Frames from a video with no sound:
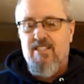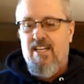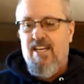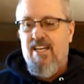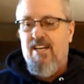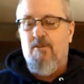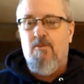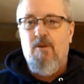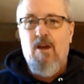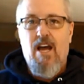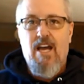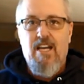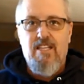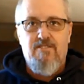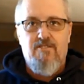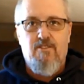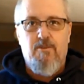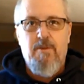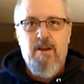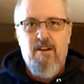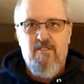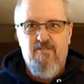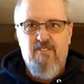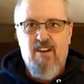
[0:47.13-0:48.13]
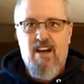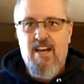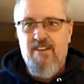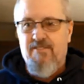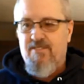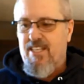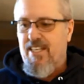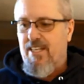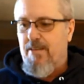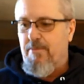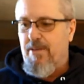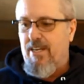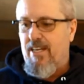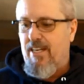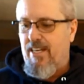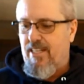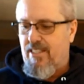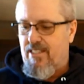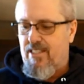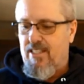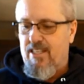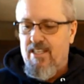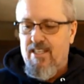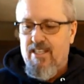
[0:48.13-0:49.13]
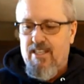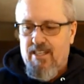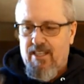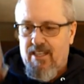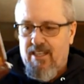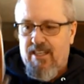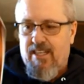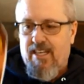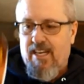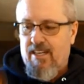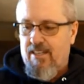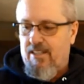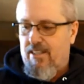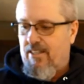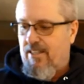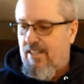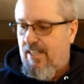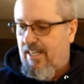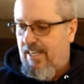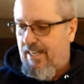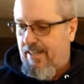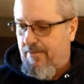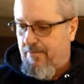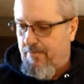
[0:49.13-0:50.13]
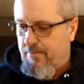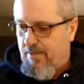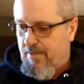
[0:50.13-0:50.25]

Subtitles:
Let it rise for about 5-10 minutes. You got a good thing.